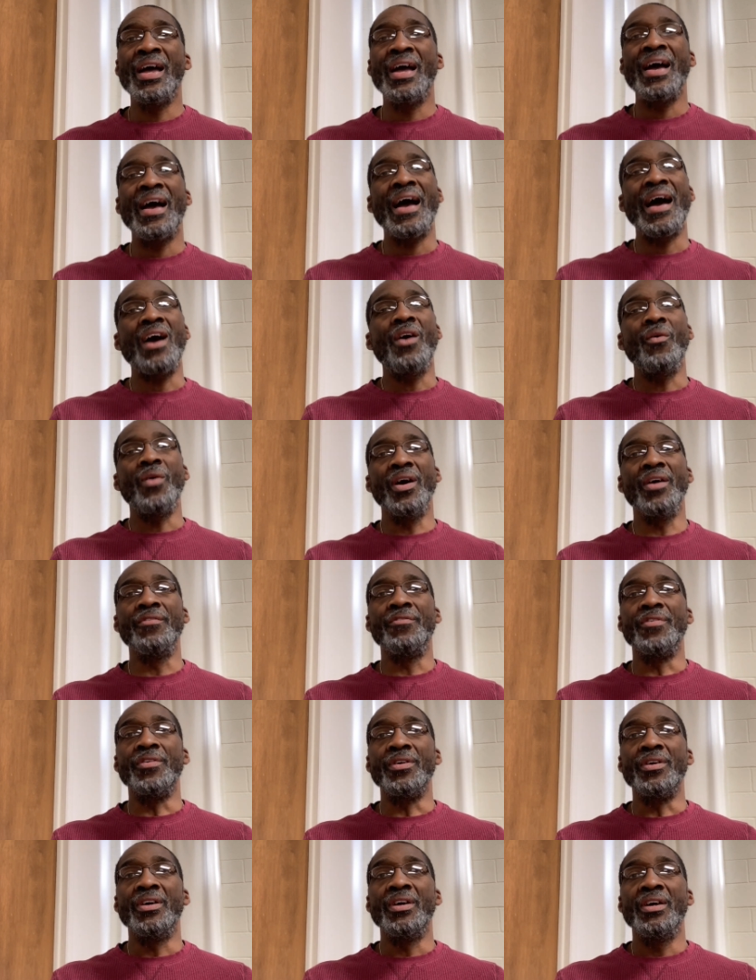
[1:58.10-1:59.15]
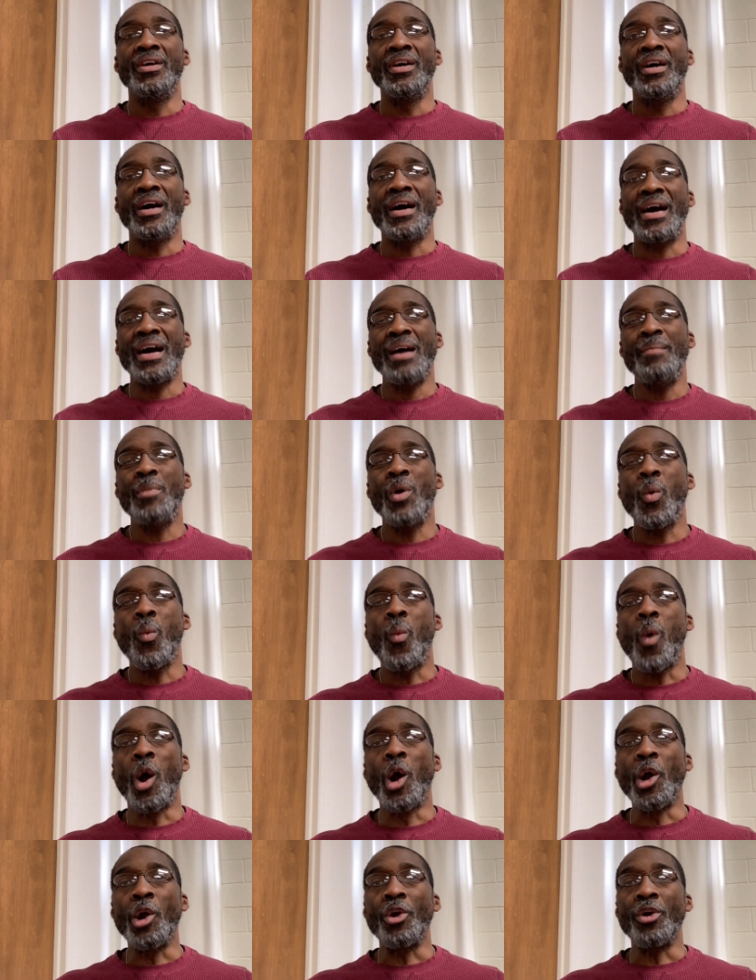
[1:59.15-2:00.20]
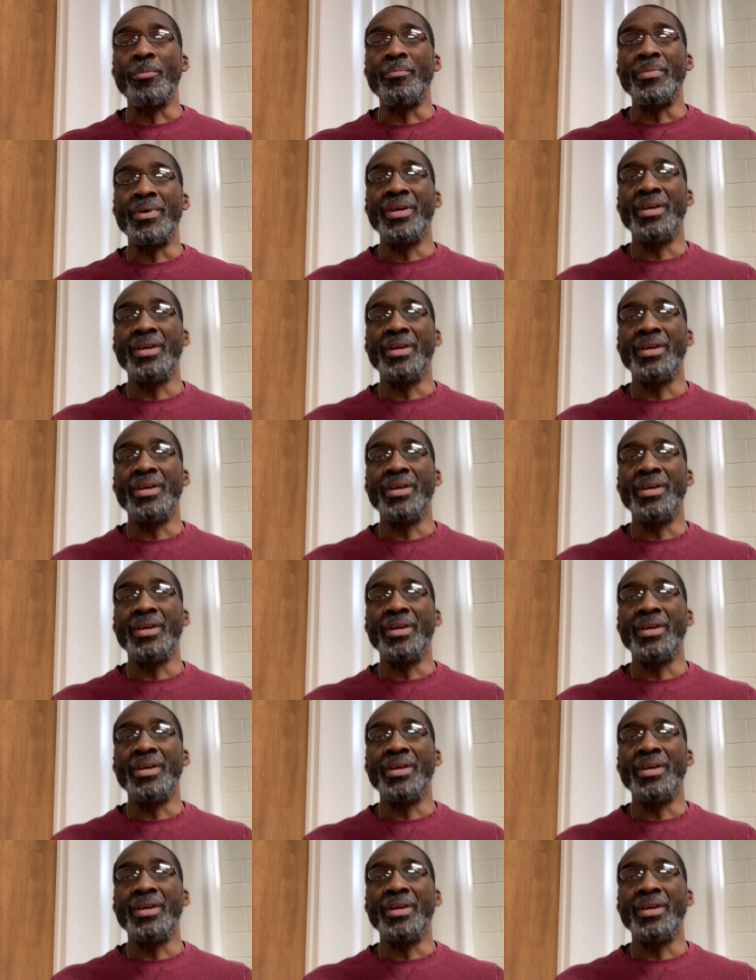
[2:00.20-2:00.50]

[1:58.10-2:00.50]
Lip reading: However, I'm a worm